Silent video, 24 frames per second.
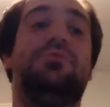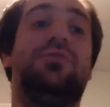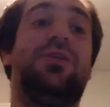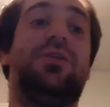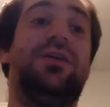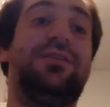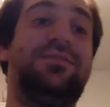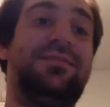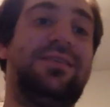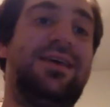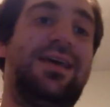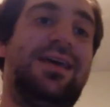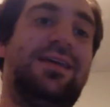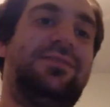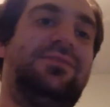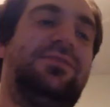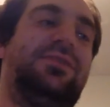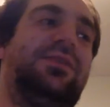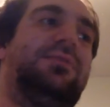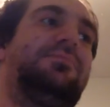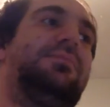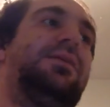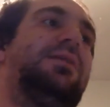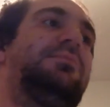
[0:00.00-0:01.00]
plus 10
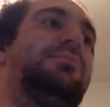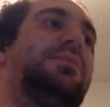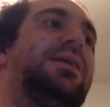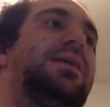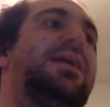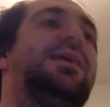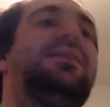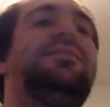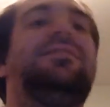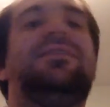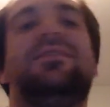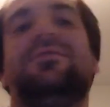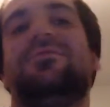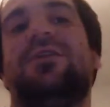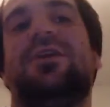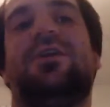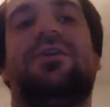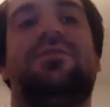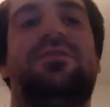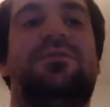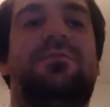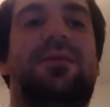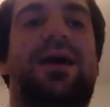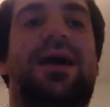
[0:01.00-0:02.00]
is going to make him an 18 right
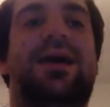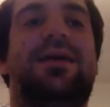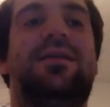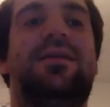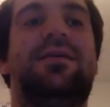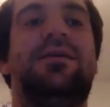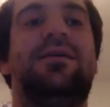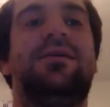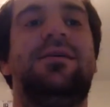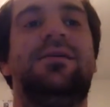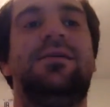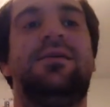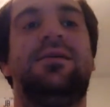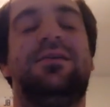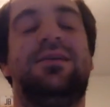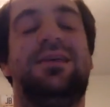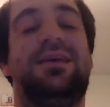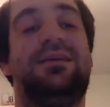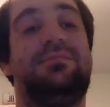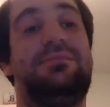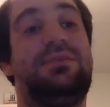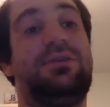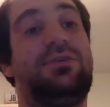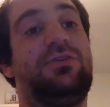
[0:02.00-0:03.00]
off the bat.
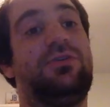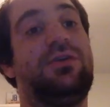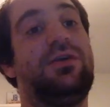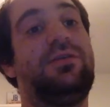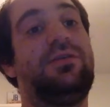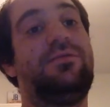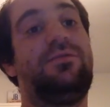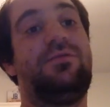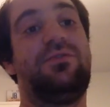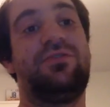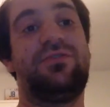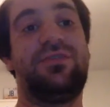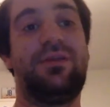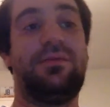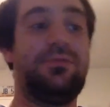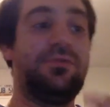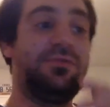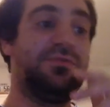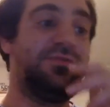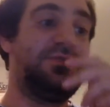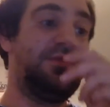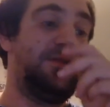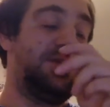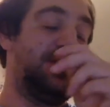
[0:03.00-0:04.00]
Make you hit force
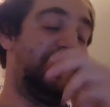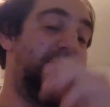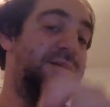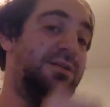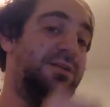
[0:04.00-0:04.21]
numbers.